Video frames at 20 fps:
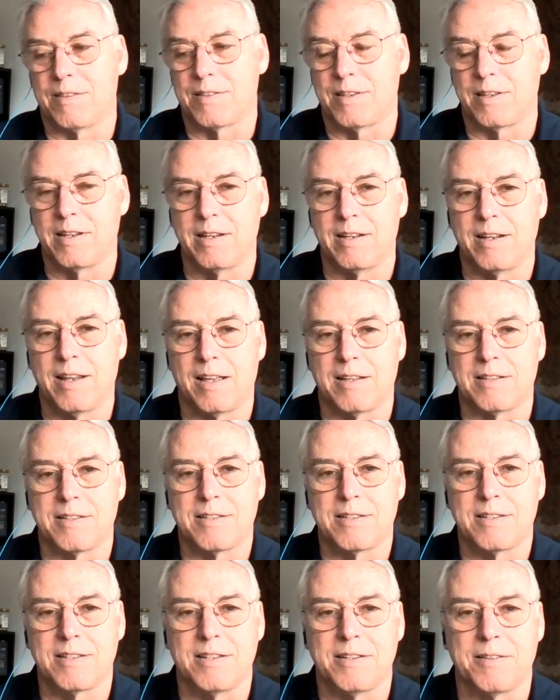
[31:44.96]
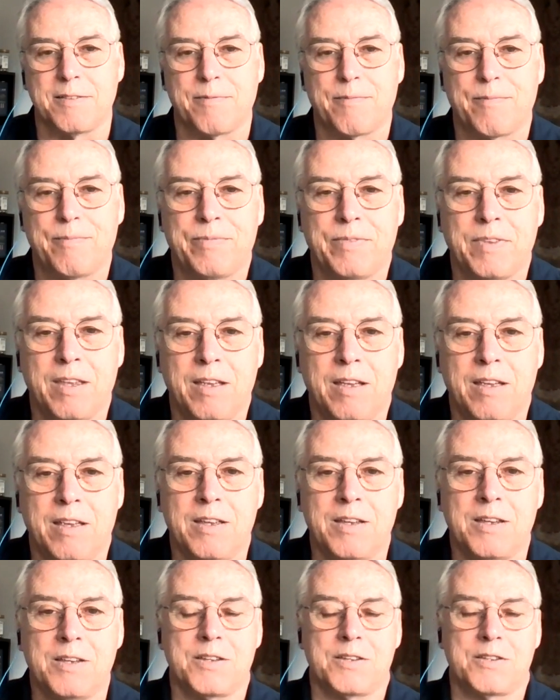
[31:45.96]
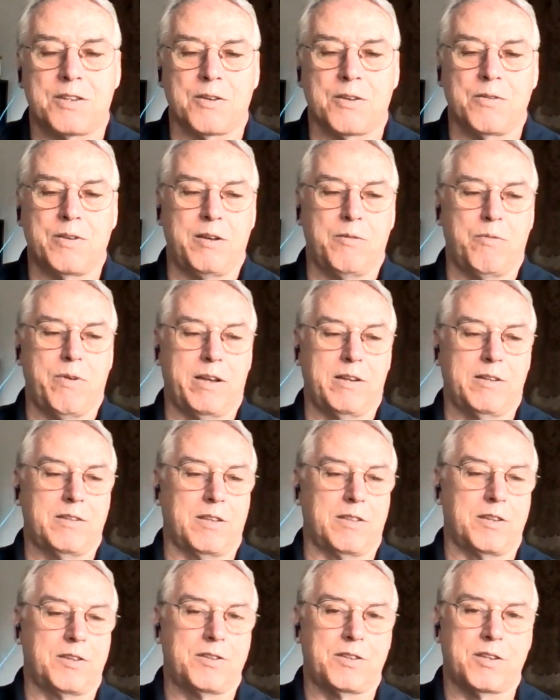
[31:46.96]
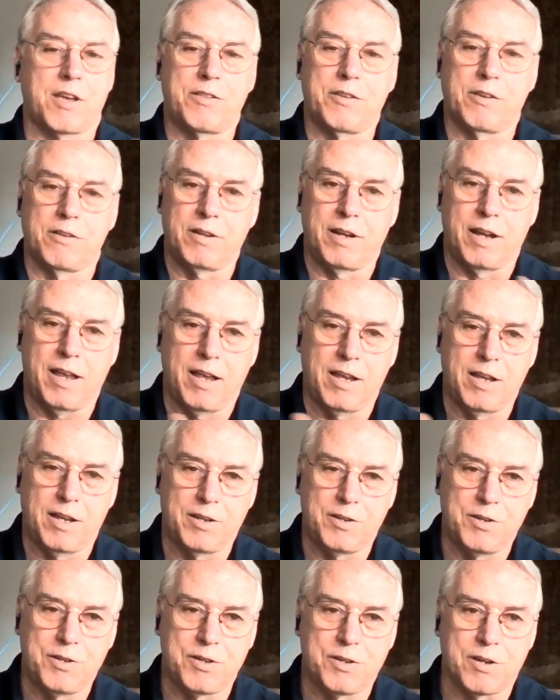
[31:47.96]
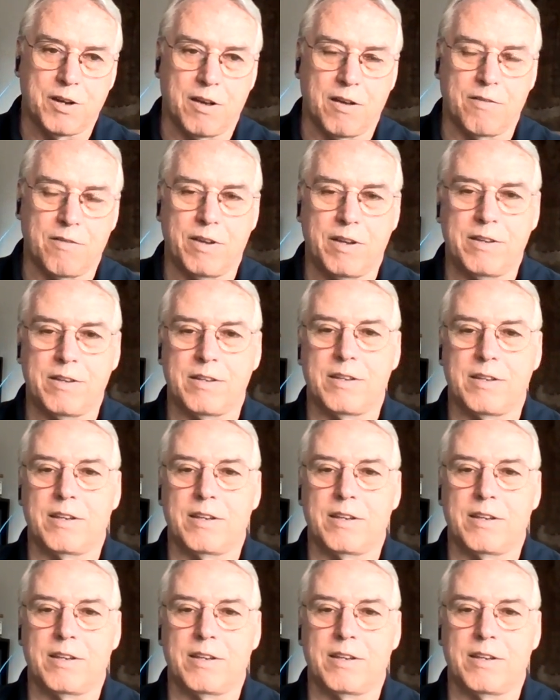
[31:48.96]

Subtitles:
inland sea. So he went to the southern edge of it,